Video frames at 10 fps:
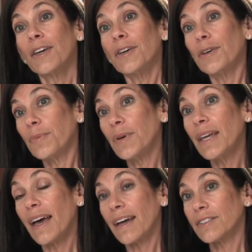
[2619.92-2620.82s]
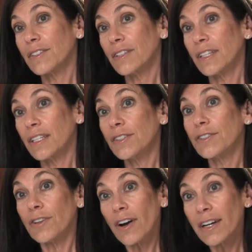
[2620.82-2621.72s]
who we actually
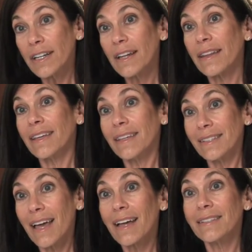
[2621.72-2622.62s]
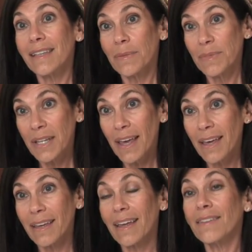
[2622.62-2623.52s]
started on the exact same
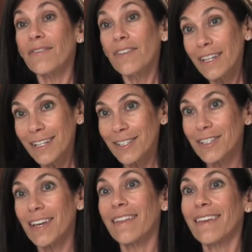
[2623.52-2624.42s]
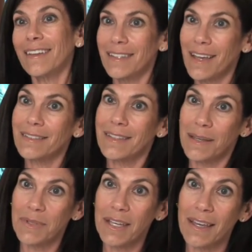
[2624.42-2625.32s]
day and finished on the exact
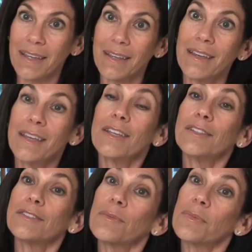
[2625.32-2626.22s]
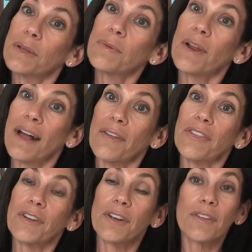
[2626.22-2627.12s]
same day. So we were out
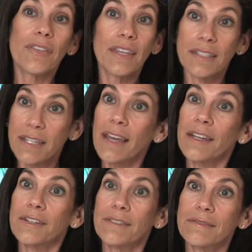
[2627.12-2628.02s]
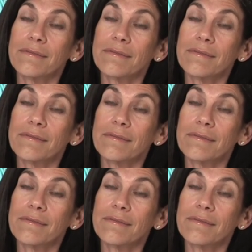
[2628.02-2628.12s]
there the entire